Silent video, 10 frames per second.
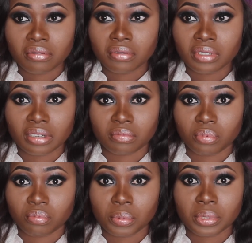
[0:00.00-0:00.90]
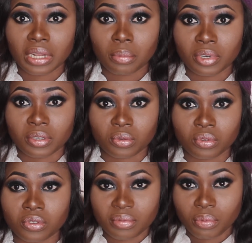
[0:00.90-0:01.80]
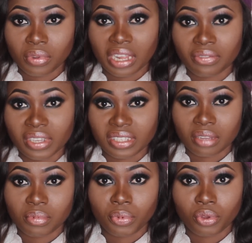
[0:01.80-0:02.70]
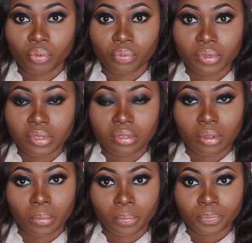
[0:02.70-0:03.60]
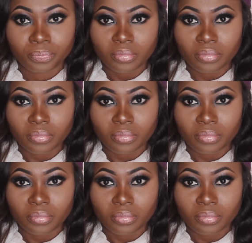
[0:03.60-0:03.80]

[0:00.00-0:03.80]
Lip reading: googled, and looks like lemon is good. People advise that maybe you put some,